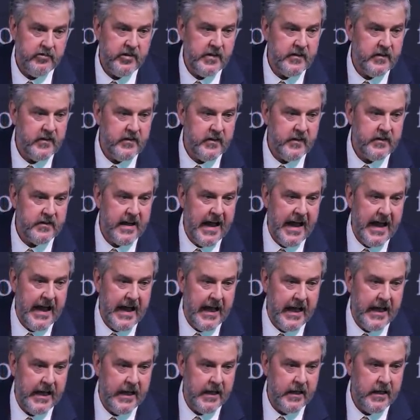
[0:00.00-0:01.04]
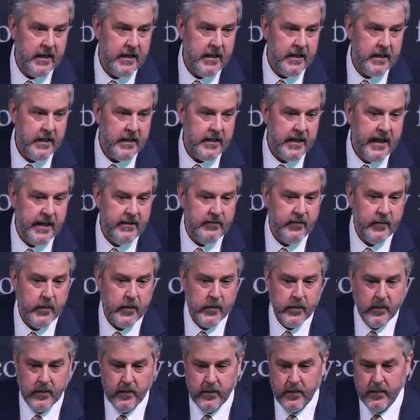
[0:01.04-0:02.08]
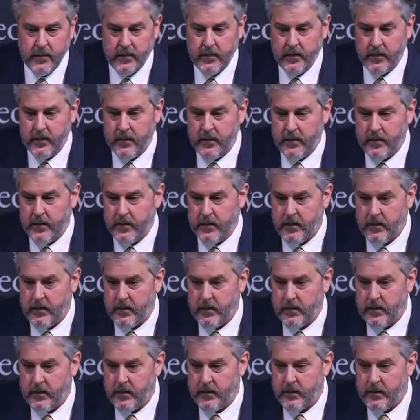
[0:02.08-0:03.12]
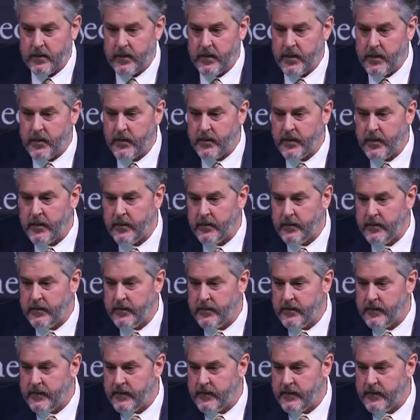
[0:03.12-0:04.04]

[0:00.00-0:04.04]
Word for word: Jesus says, I never knew you.